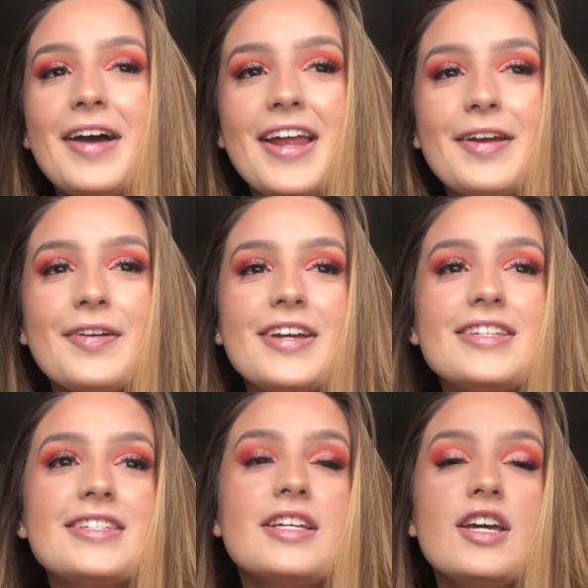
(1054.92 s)

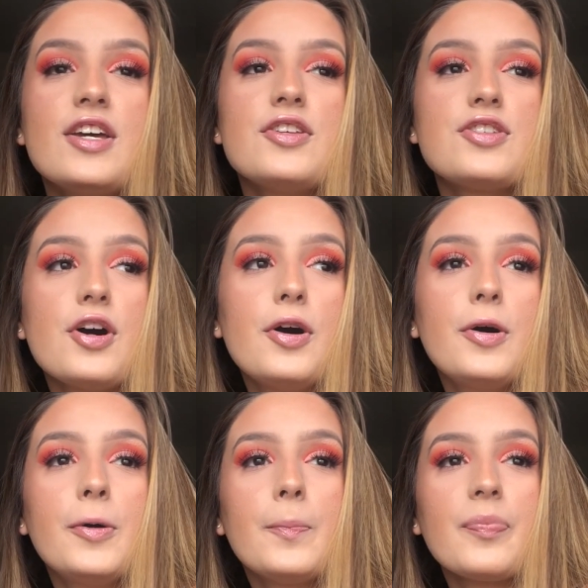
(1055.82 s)
Anyways,
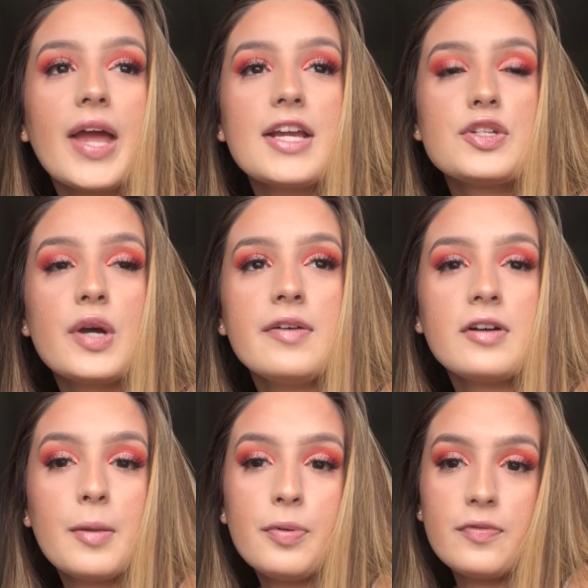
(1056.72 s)
so I do have a
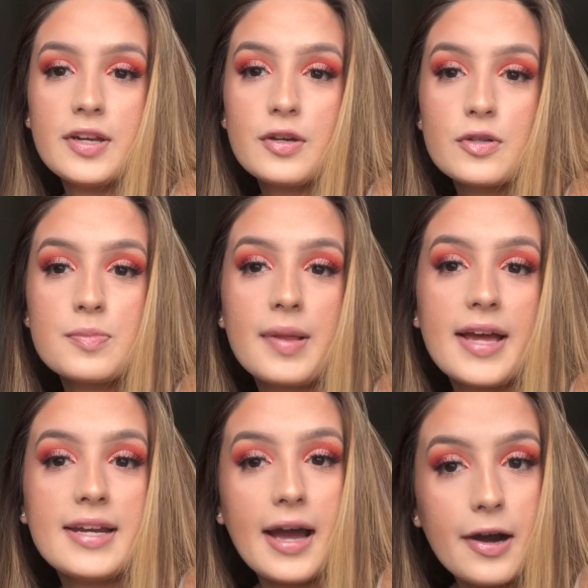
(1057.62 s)
couple videos
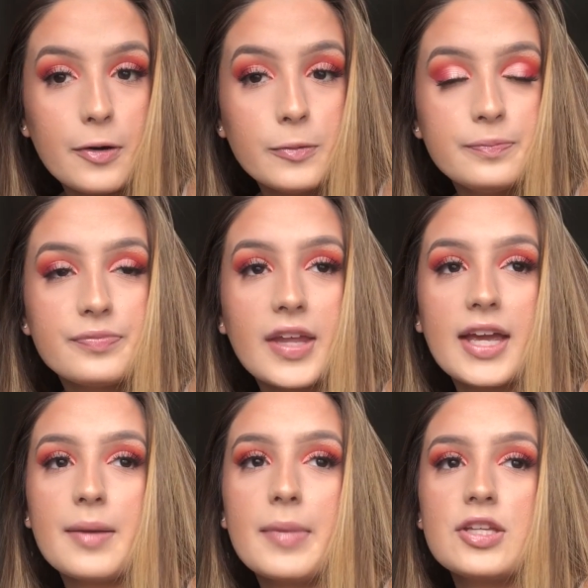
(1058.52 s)
planned out,
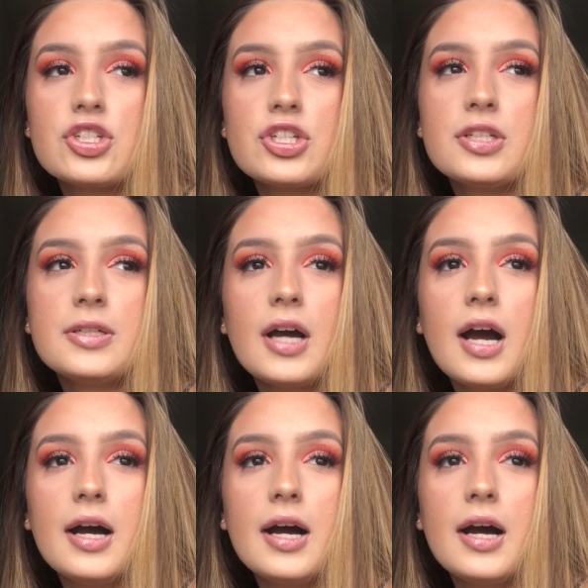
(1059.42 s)
like I mentioned.